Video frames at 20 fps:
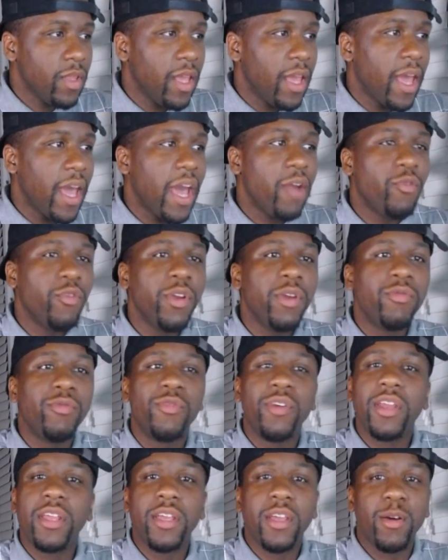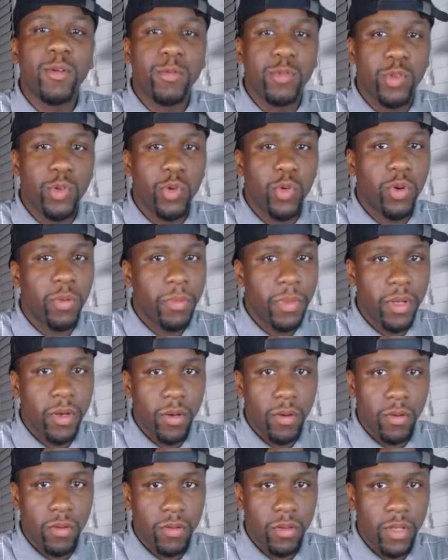Every video do a
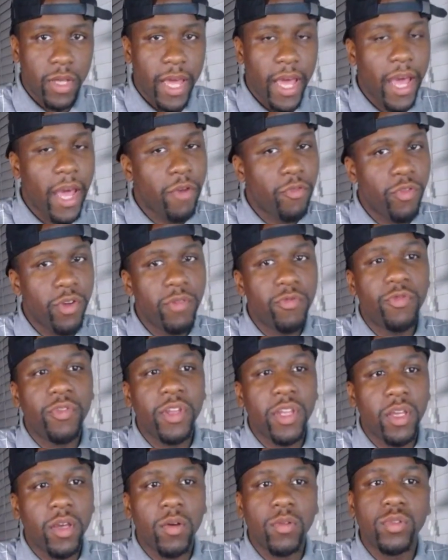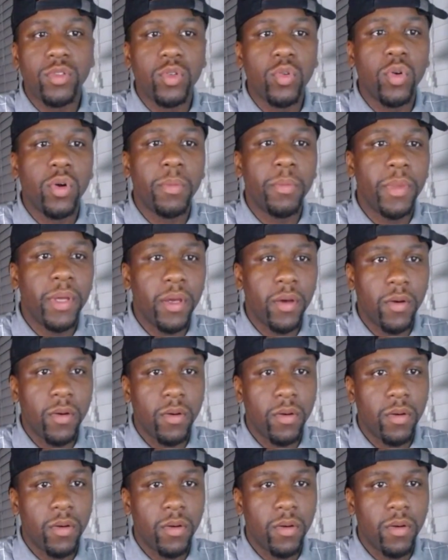mil. Every video do a mil.